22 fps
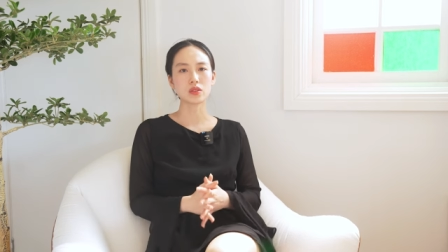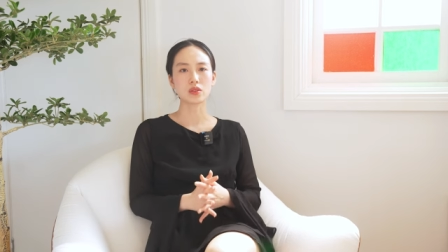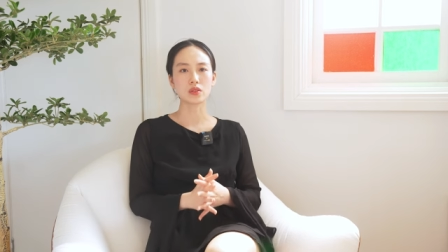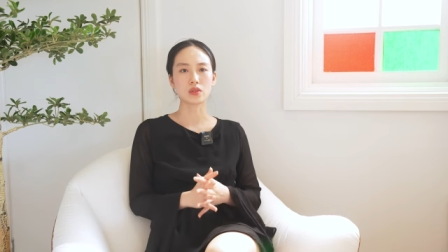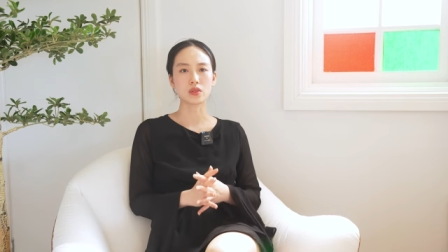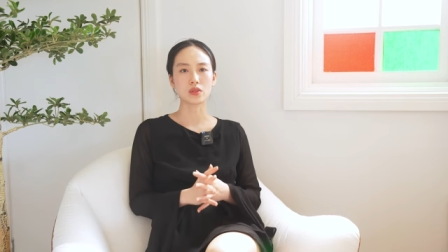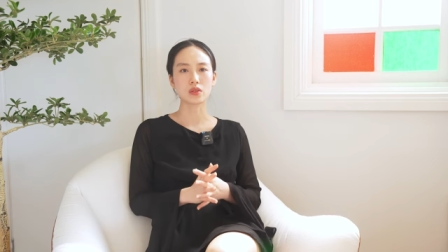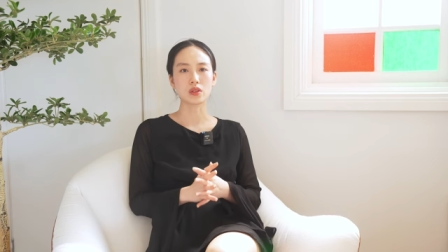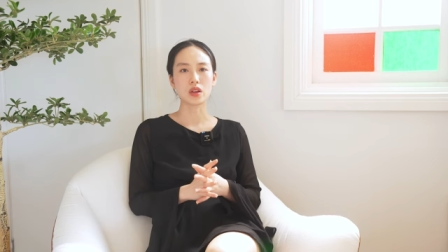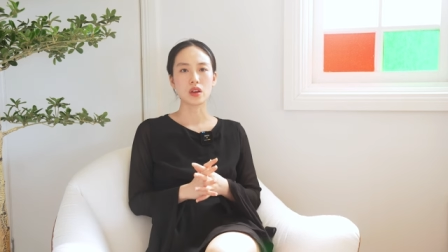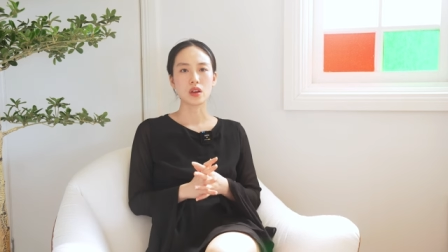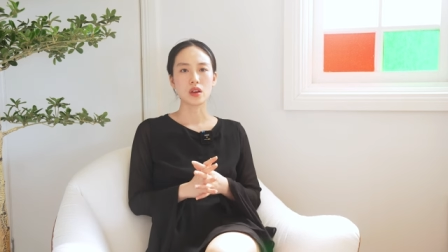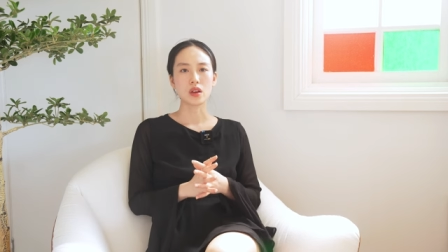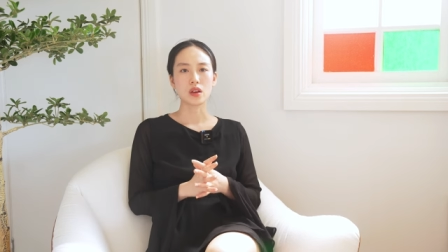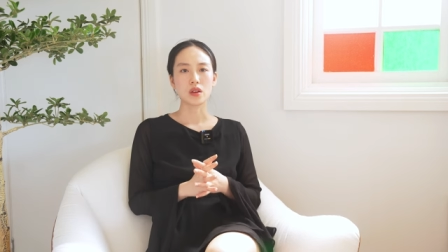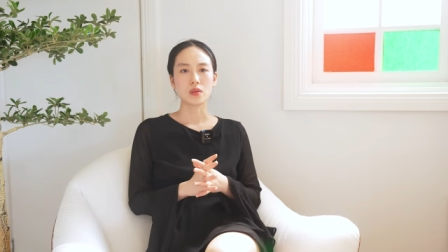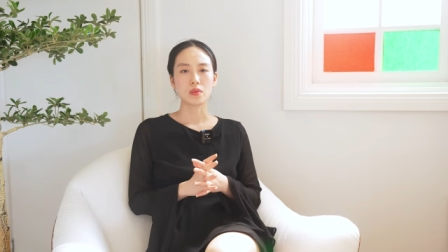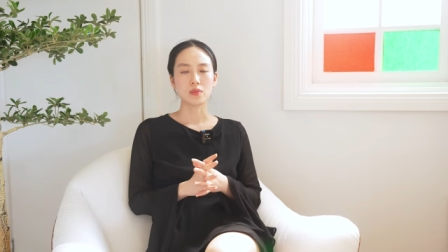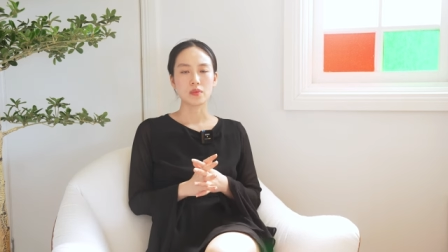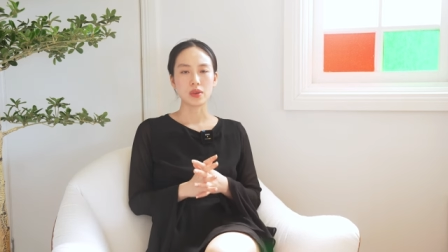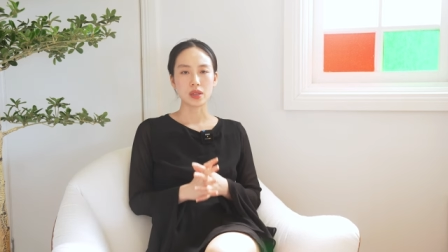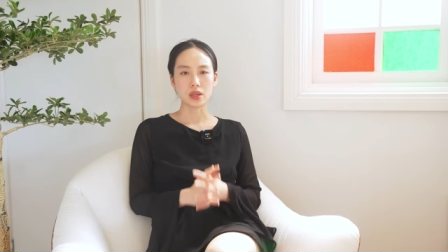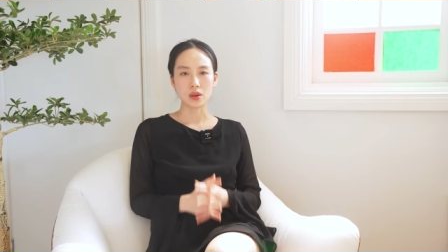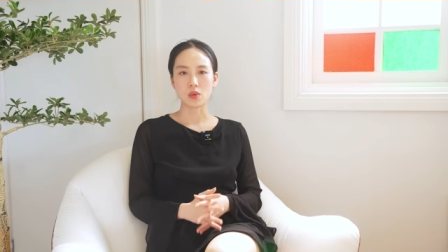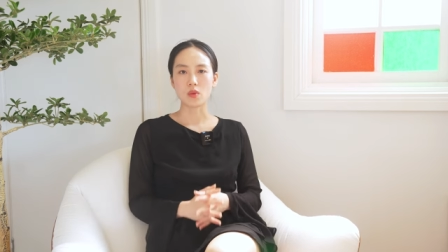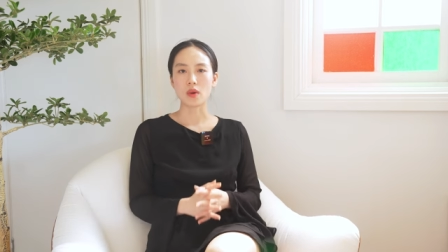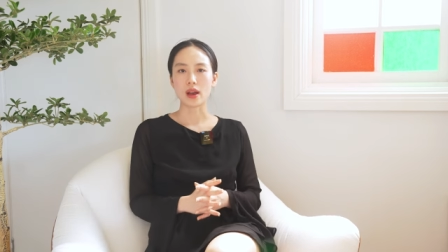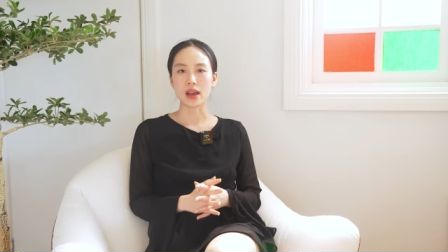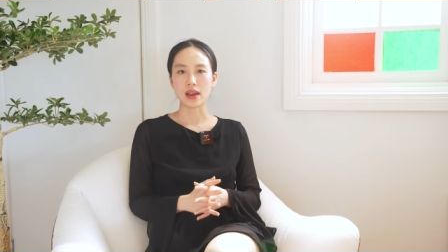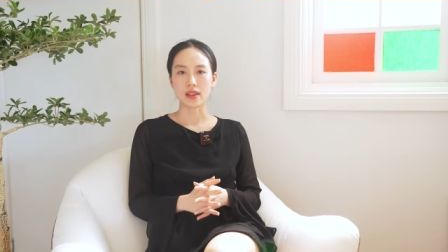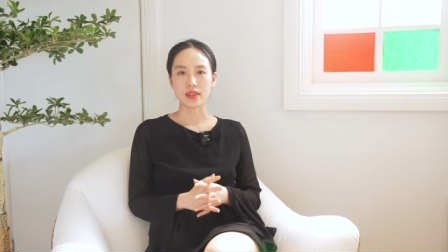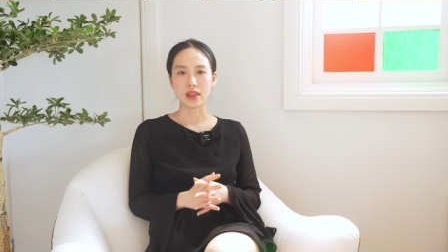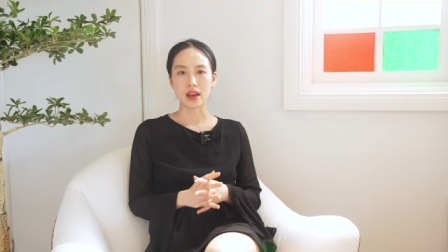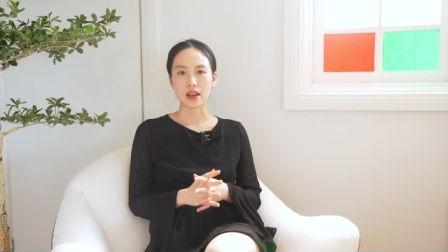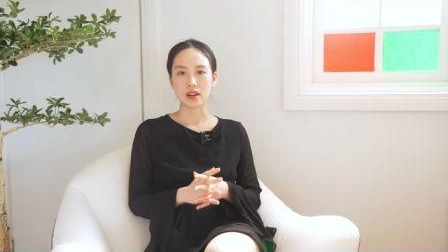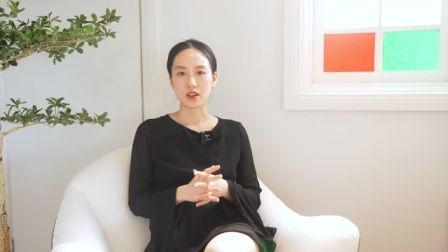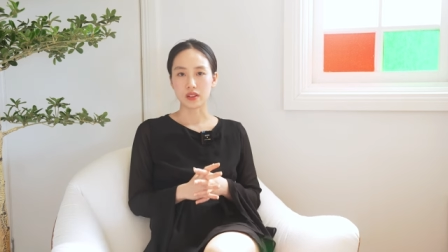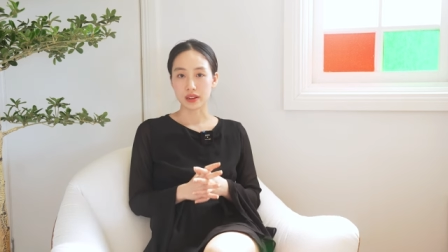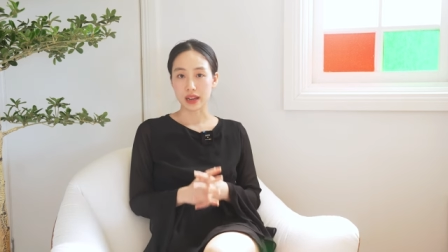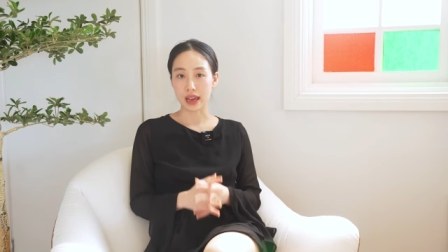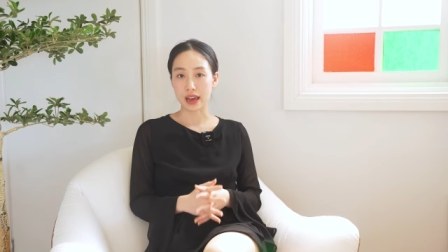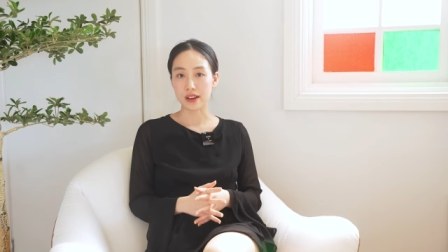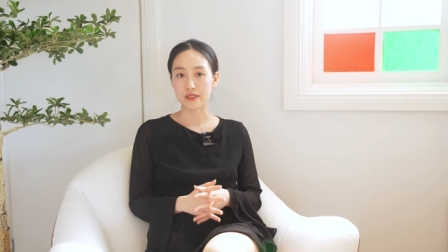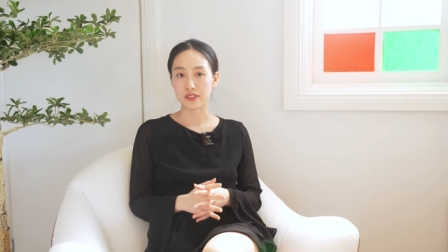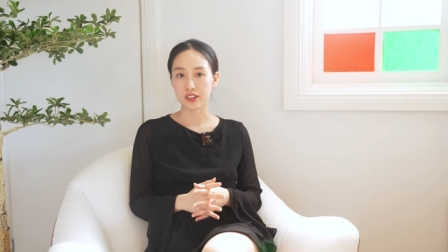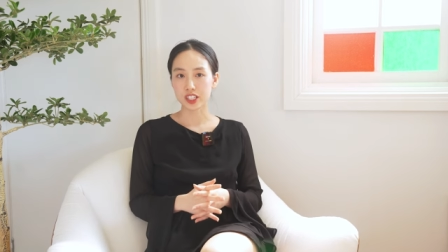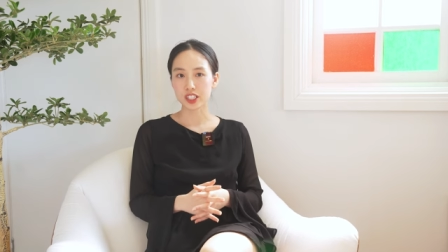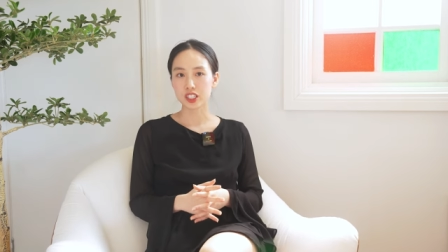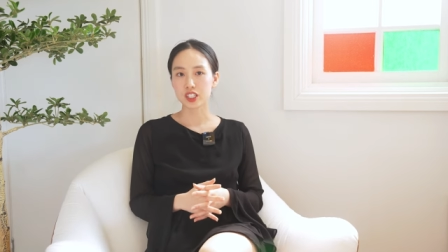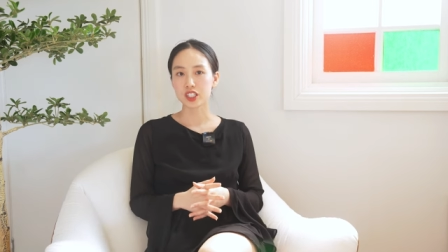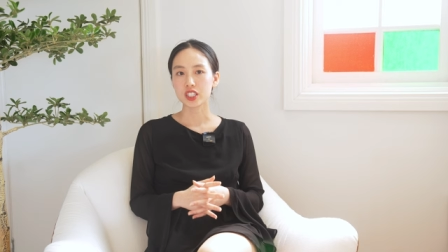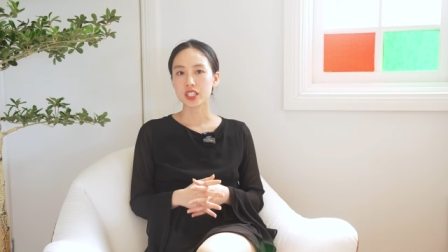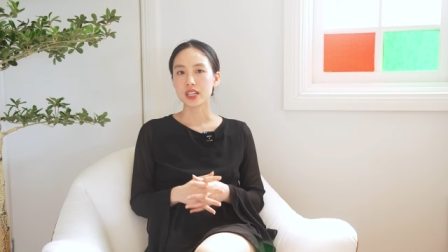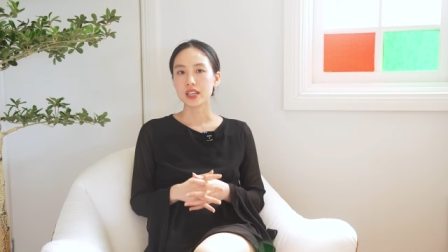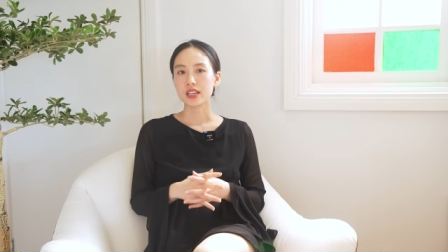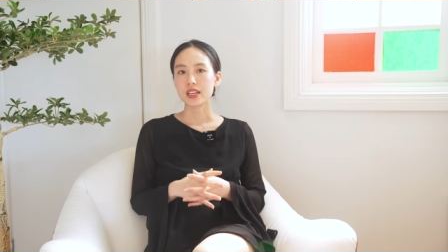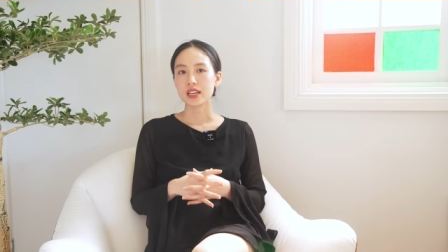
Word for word: to be aware that on average,